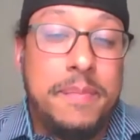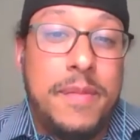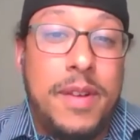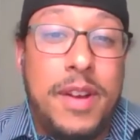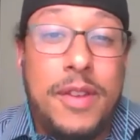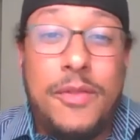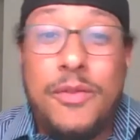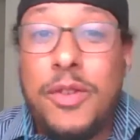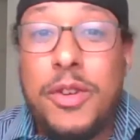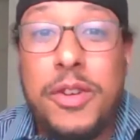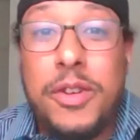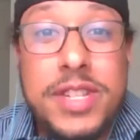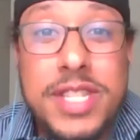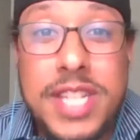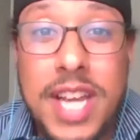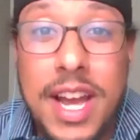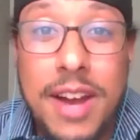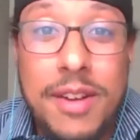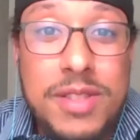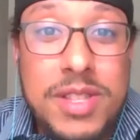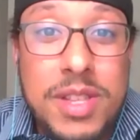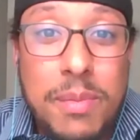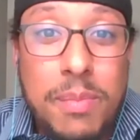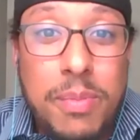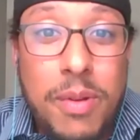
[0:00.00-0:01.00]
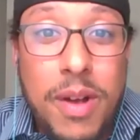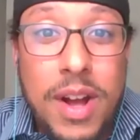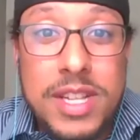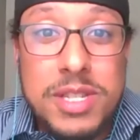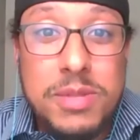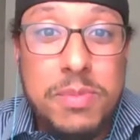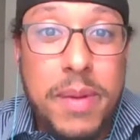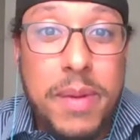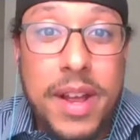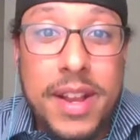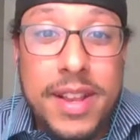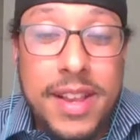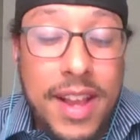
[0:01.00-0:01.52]
really talented
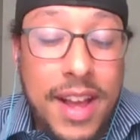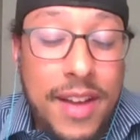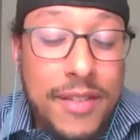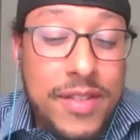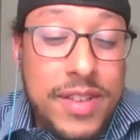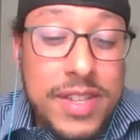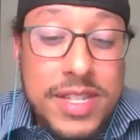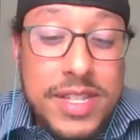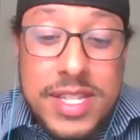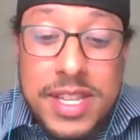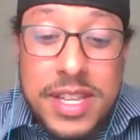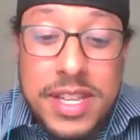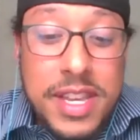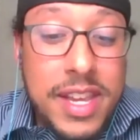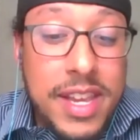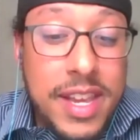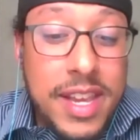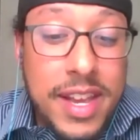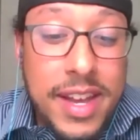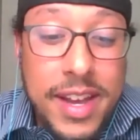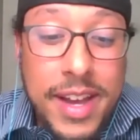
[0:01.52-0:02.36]
prospect. Obviously,